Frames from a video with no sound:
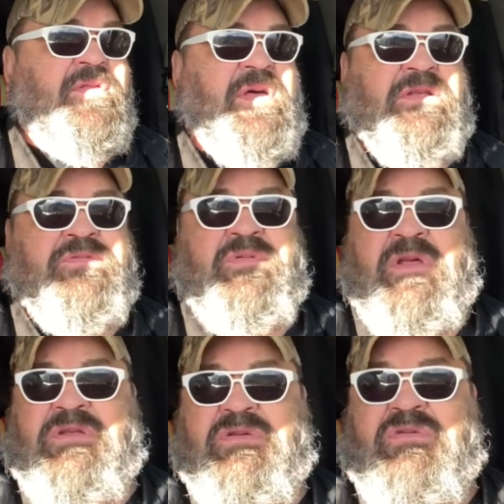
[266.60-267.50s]
that's what
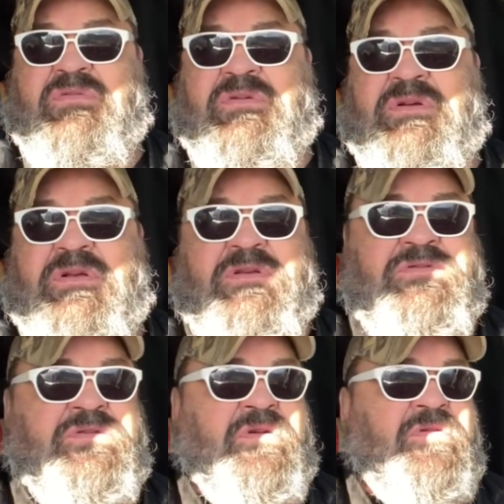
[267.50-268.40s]
I do.
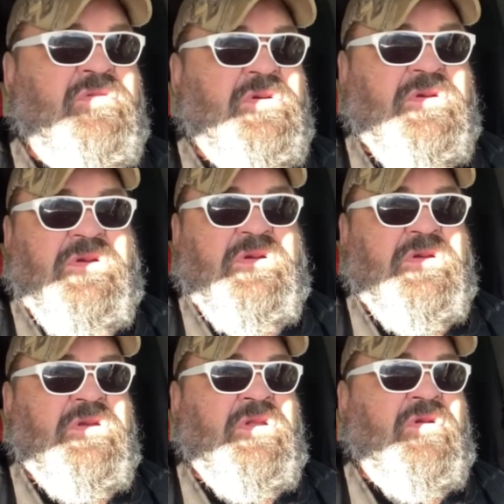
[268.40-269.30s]
So,
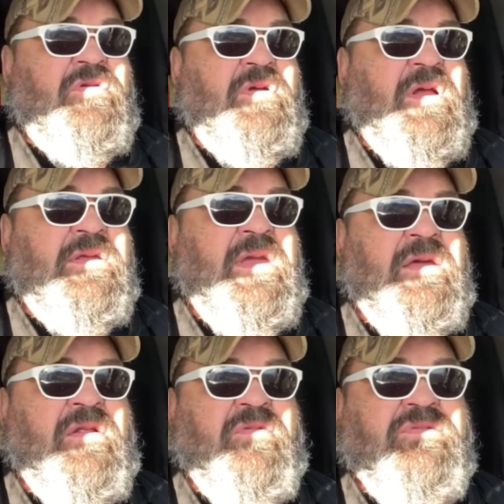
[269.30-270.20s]
you know, I
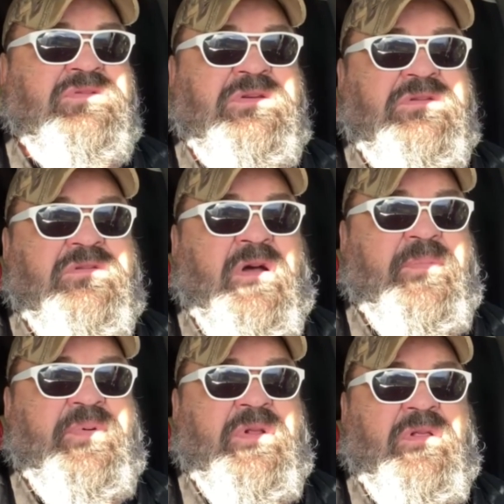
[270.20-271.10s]
can't always eat
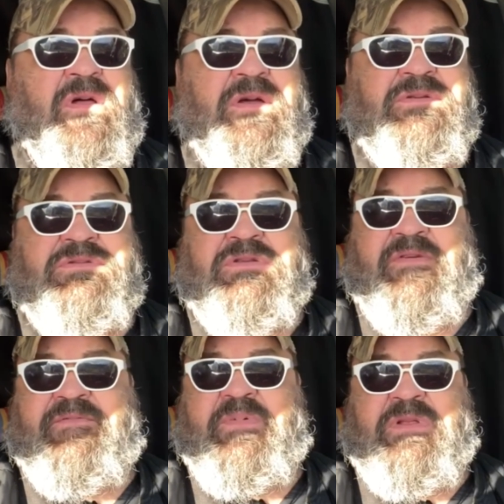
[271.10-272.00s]
top-of-the-line
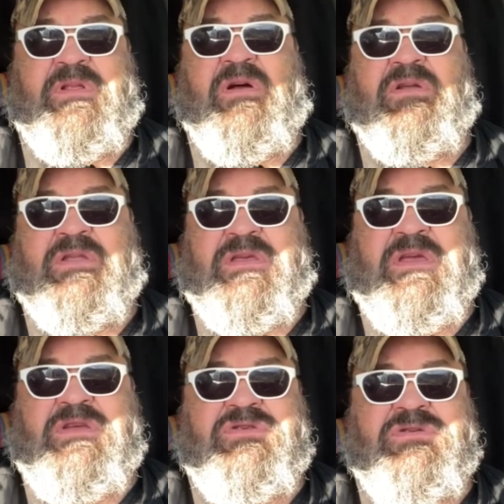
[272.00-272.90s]
stuff. But on
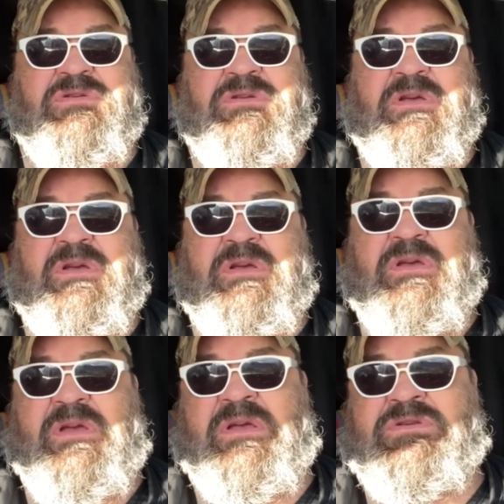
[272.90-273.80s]
occasion,
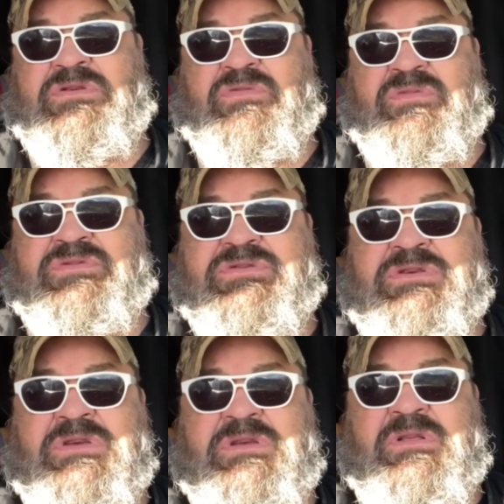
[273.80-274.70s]
as you will
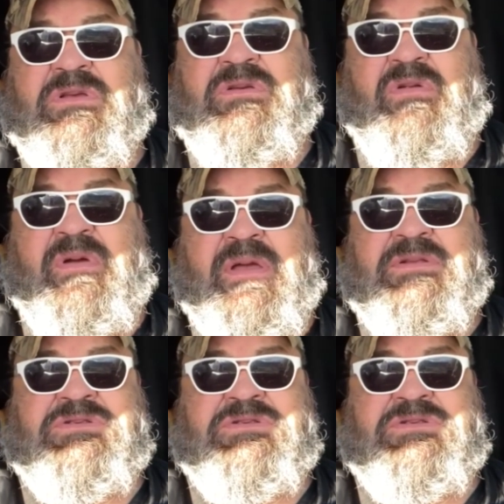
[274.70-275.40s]
see, like, you know, I had